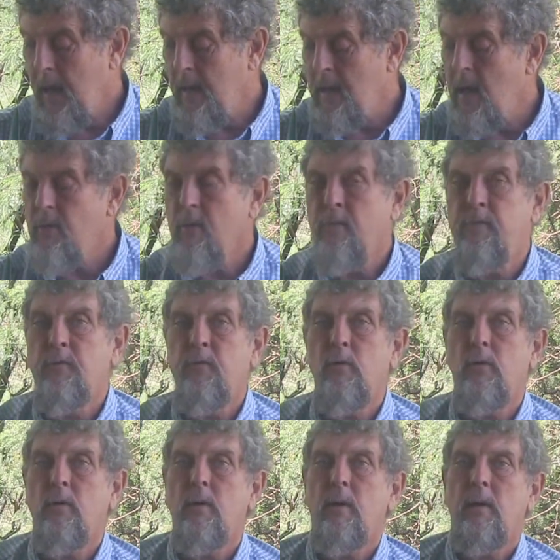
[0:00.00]
Another
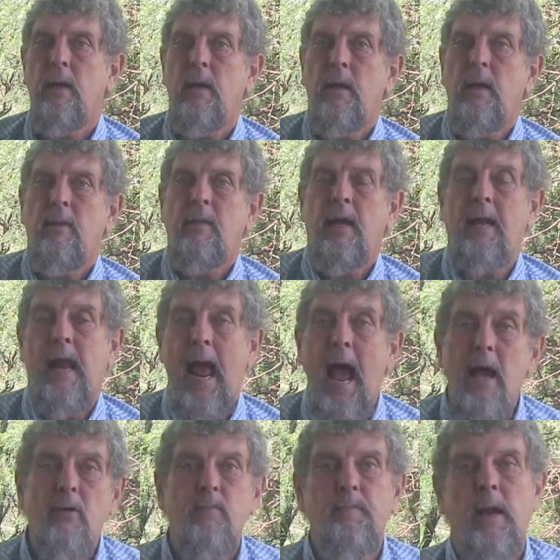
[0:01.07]
food that
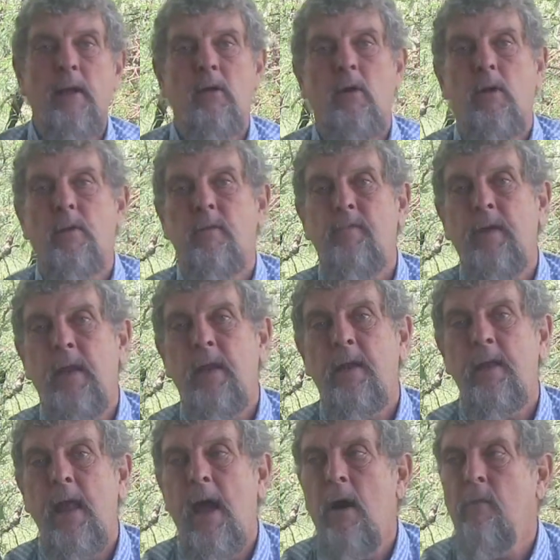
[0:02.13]
has been
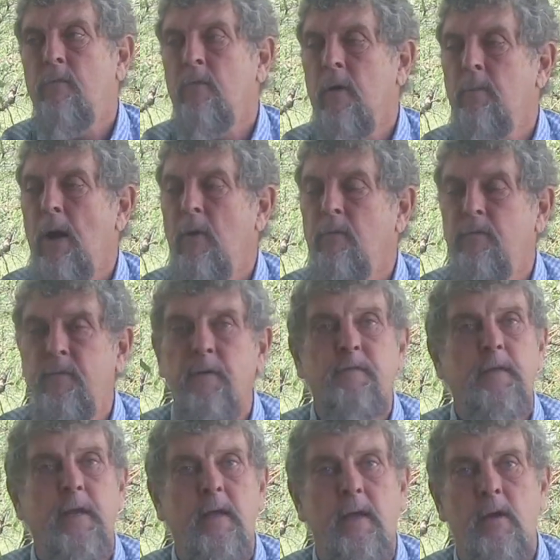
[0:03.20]
cultivated now for about
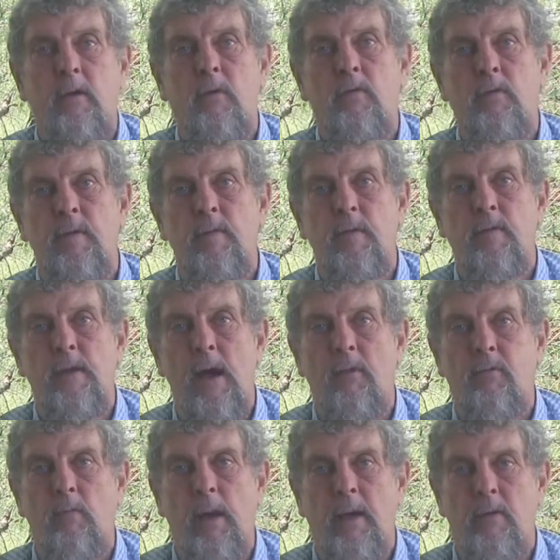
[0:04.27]
50 years in the
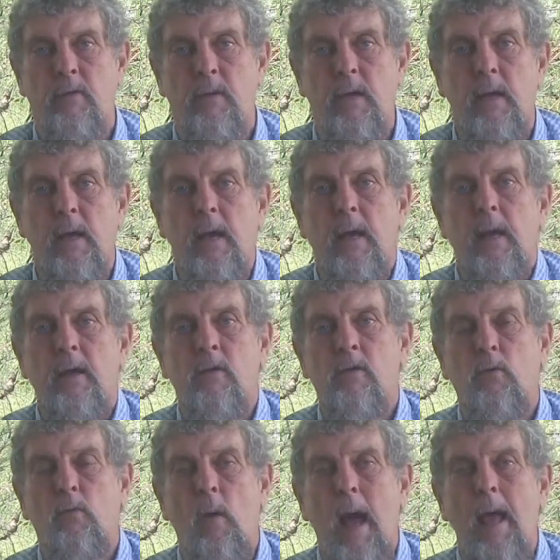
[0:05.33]
Southwest
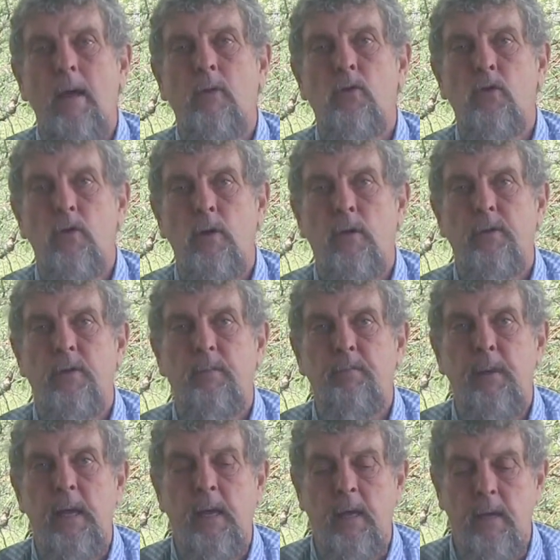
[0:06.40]
is a wild
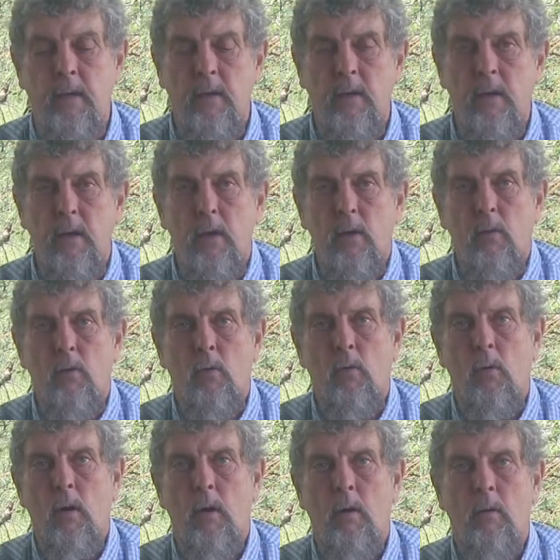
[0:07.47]
chiltepine,
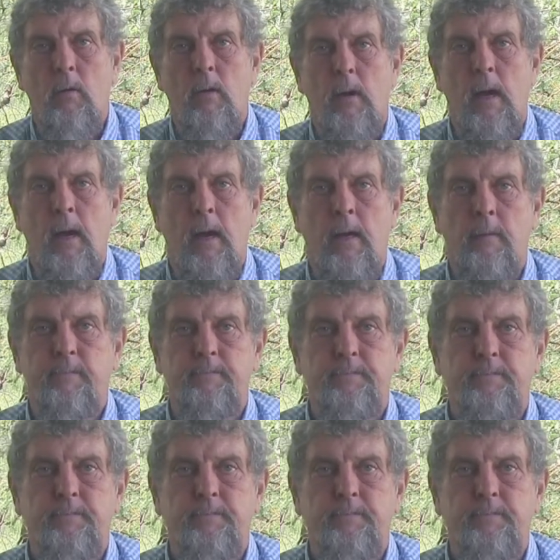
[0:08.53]
or